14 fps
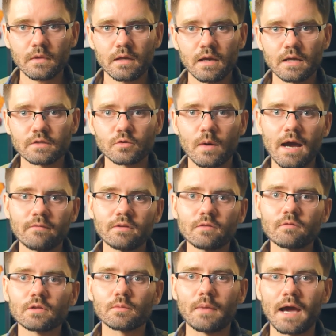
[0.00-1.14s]
And so having a
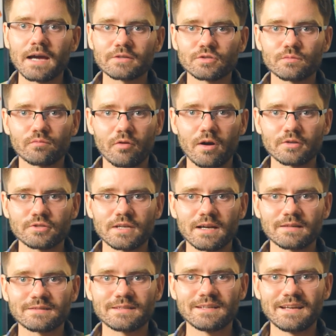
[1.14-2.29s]
little passion
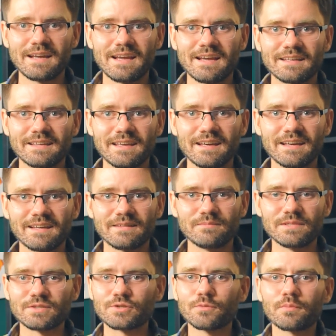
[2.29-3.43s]
project can
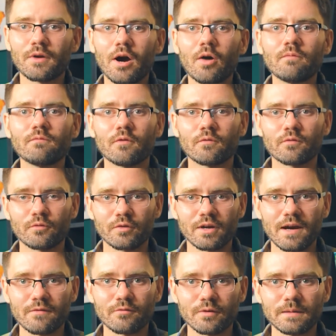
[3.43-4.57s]
be super helpful for
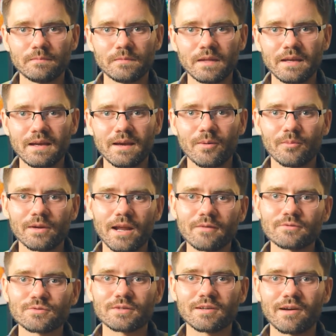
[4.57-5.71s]
recovery. When I
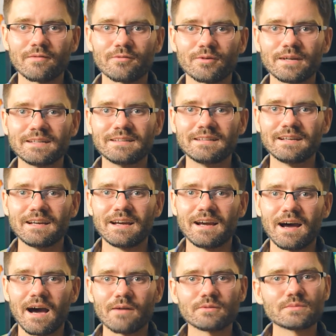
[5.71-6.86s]
was recovering,
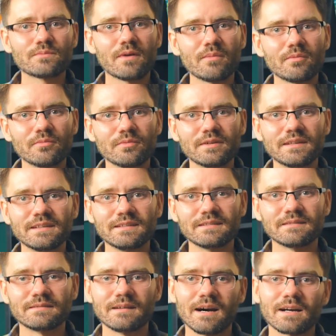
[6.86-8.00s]
I was probably
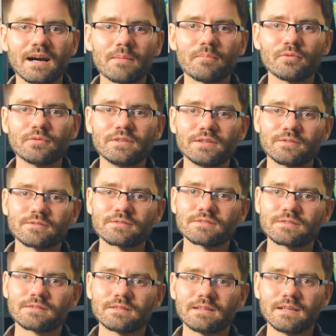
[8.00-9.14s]
a couple
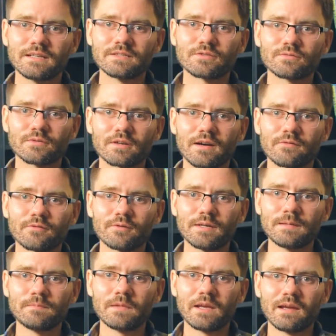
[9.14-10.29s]
years into recovery,
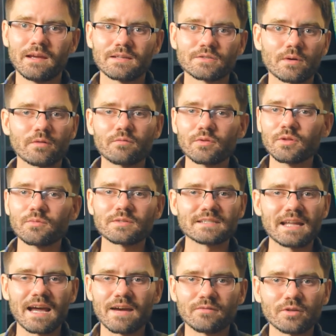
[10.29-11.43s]
so I really wasn't
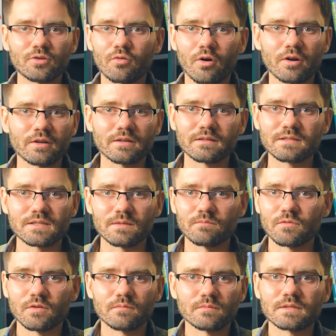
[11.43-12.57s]
having chronic
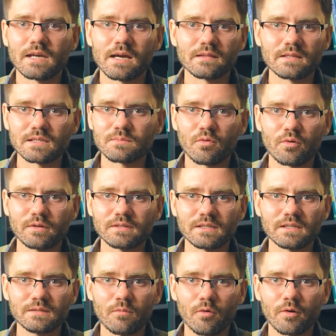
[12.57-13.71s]
symptoms at this point
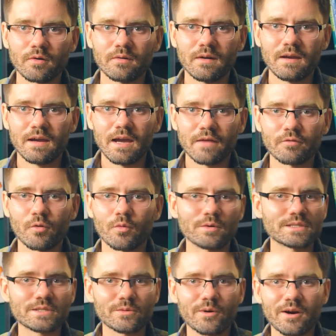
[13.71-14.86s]
anymore. Every
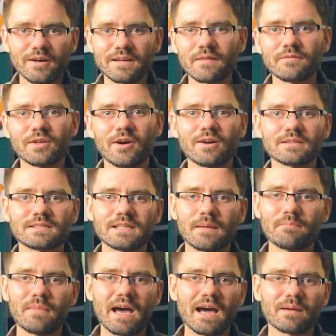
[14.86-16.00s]
once in a while, I'd have the odd
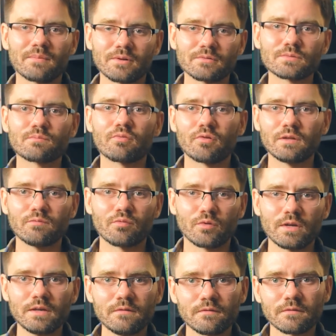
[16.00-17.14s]
setback, but it was pretty
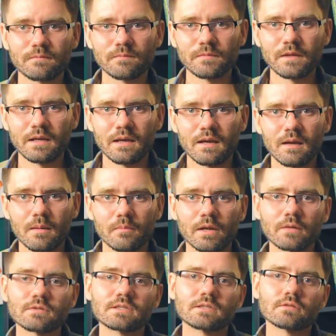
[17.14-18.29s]
brief. But I
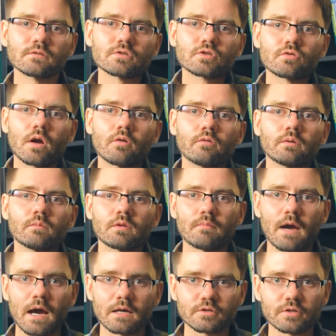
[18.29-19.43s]
was still struggling with
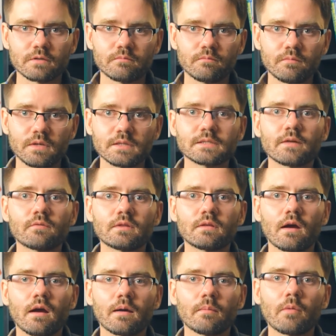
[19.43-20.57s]
passion because every
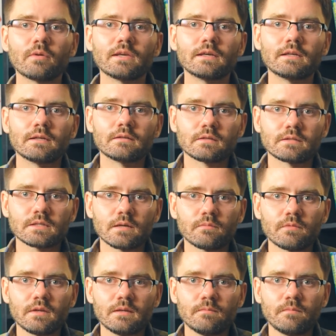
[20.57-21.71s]
time I would get into
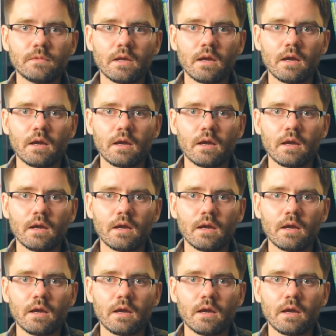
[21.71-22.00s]
something,